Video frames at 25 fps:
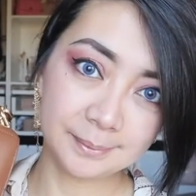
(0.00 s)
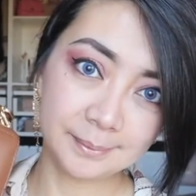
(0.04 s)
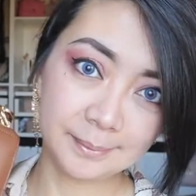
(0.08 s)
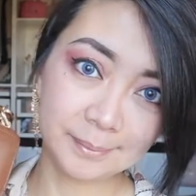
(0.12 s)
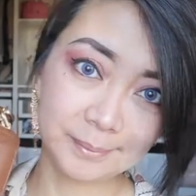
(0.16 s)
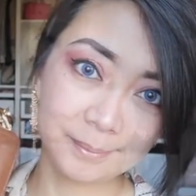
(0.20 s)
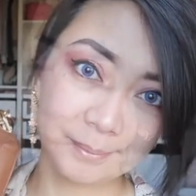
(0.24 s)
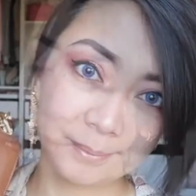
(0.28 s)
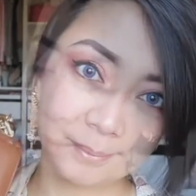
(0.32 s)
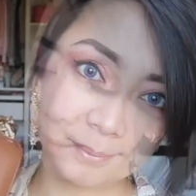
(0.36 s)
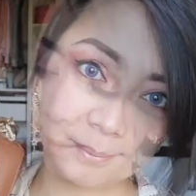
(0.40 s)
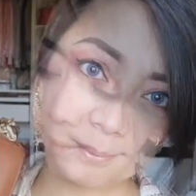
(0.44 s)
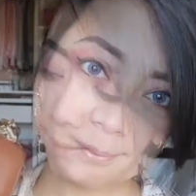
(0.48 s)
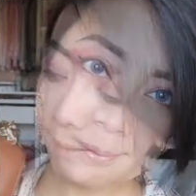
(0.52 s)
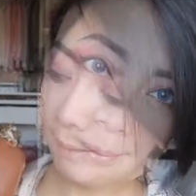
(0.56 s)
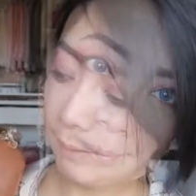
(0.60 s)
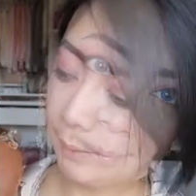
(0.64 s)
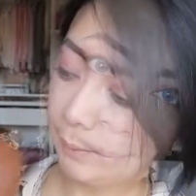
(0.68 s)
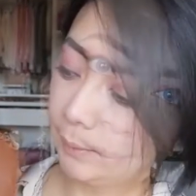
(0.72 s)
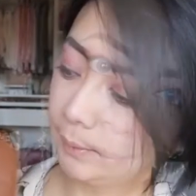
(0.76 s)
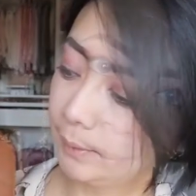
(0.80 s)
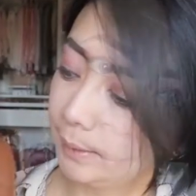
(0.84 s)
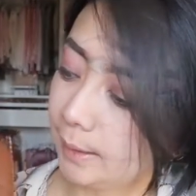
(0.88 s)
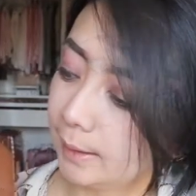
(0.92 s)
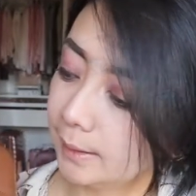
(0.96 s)
Alright,
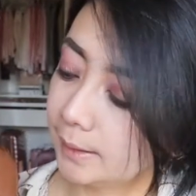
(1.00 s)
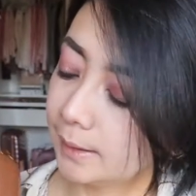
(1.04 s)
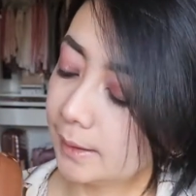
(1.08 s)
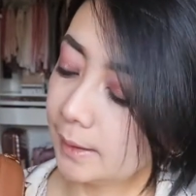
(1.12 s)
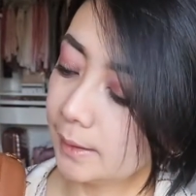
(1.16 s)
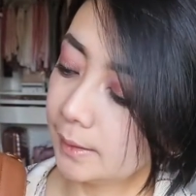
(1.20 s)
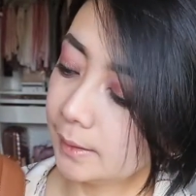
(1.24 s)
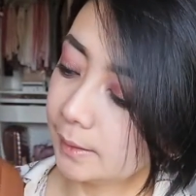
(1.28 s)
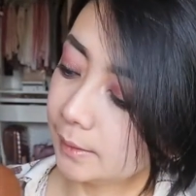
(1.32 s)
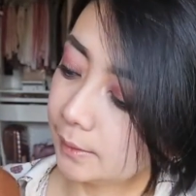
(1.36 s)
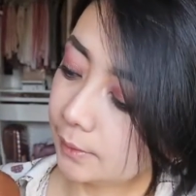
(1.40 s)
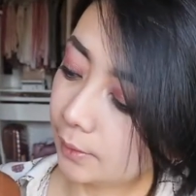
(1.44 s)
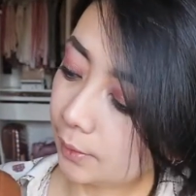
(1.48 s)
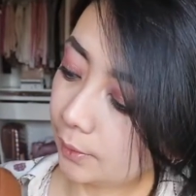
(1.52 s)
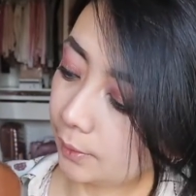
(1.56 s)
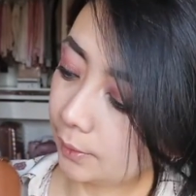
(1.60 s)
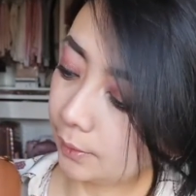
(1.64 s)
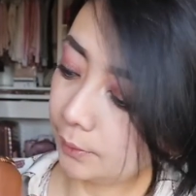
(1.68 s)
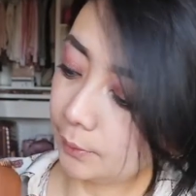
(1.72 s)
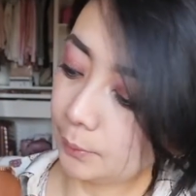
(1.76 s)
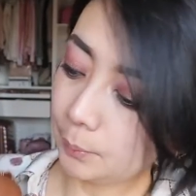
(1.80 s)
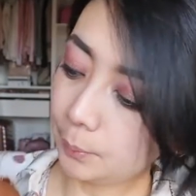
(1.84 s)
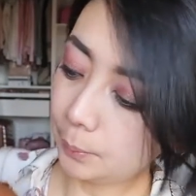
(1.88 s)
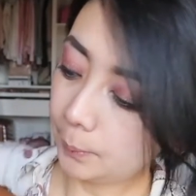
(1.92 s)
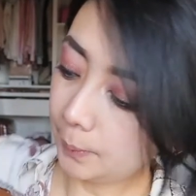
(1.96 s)
so let's
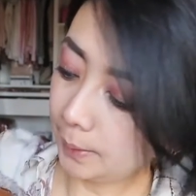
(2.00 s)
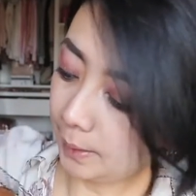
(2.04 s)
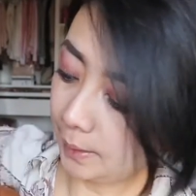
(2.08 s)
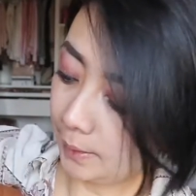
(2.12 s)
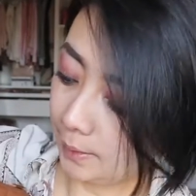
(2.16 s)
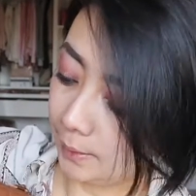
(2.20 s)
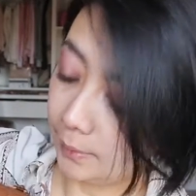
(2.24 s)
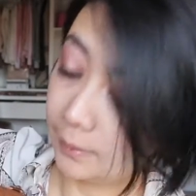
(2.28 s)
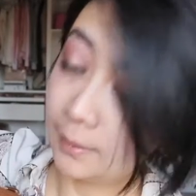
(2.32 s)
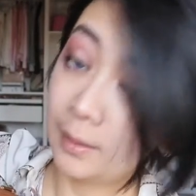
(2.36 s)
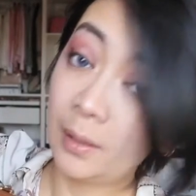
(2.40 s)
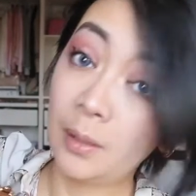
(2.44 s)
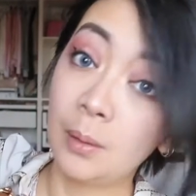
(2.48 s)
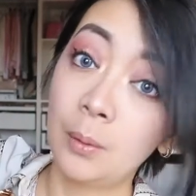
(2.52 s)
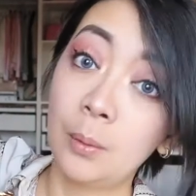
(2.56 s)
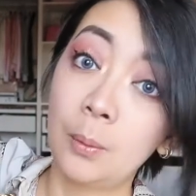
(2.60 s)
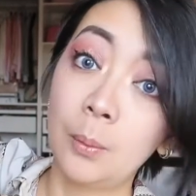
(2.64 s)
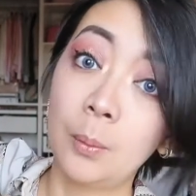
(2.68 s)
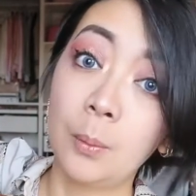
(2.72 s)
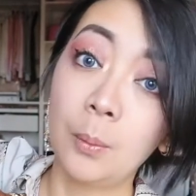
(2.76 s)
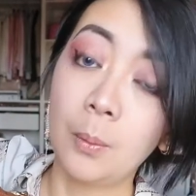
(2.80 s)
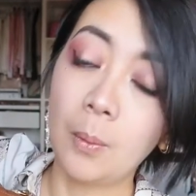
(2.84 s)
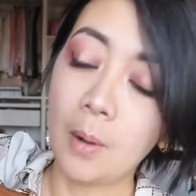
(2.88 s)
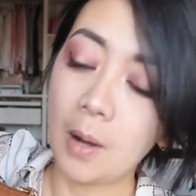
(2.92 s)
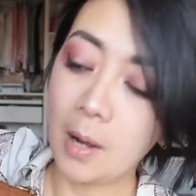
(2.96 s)
start with
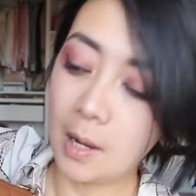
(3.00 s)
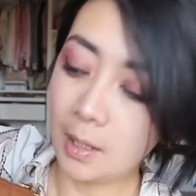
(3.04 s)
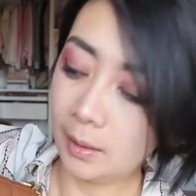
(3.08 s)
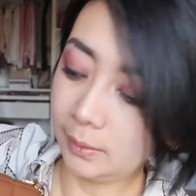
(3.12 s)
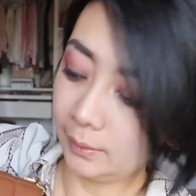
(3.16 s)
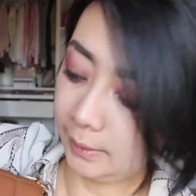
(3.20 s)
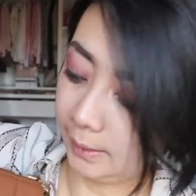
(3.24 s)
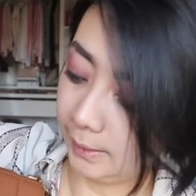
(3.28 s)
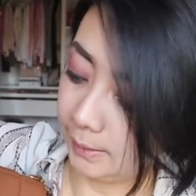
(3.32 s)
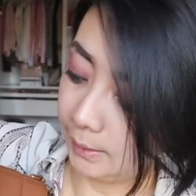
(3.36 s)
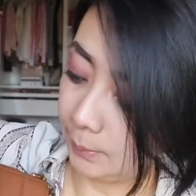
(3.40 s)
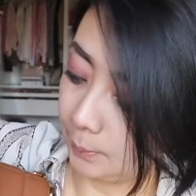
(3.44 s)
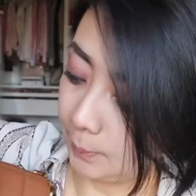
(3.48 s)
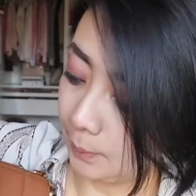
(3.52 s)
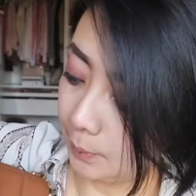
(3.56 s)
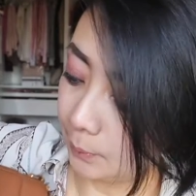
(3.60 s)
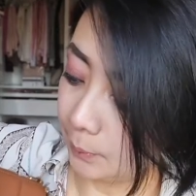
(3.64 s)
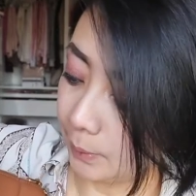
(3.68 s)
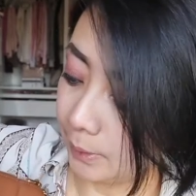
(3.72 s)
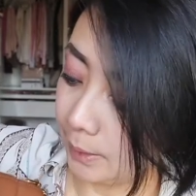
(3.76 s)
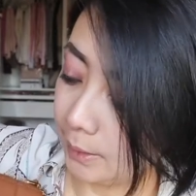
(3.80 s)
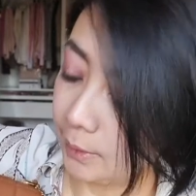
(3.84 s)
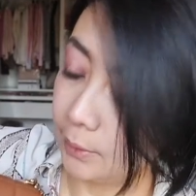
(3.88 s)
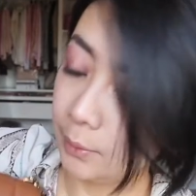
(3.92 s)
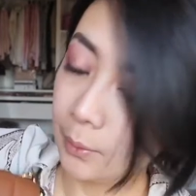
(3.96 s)
wallets. We
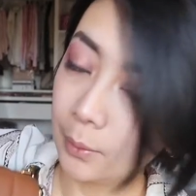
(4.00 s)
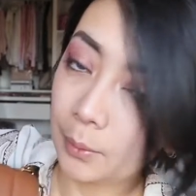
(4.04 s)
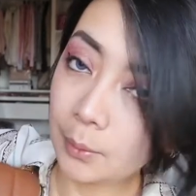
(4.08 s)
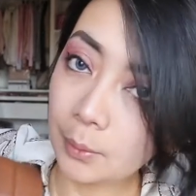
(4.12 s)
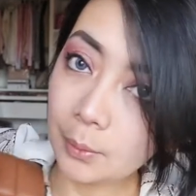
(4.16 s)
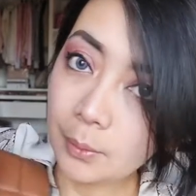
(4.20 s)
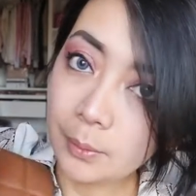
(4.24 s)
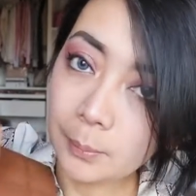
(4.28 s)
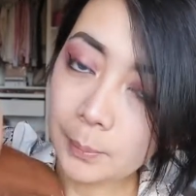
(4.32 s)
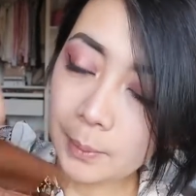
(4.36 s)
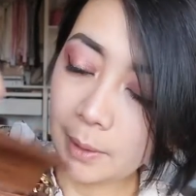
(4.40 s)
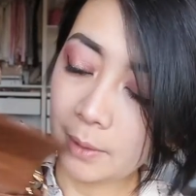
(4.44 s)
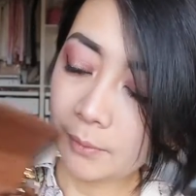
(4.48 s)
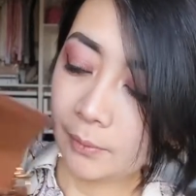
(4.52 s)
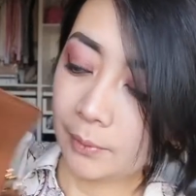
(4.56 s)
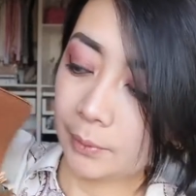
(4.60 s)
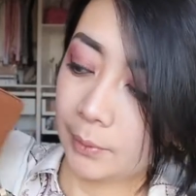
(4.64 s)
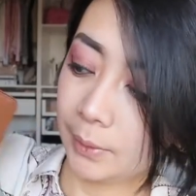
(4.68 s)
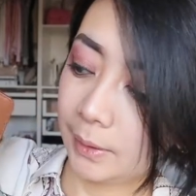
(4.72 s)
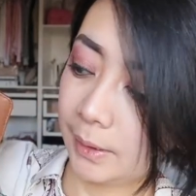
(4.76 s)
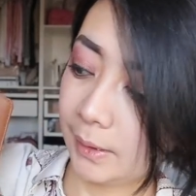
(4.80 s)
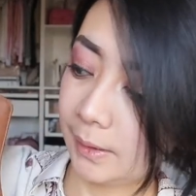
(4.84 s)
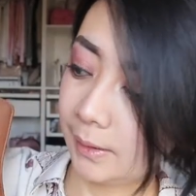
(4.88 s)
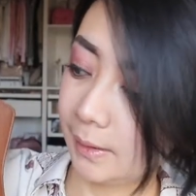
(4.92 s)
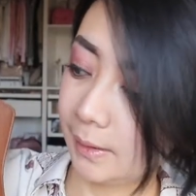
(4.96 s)
already know, we have already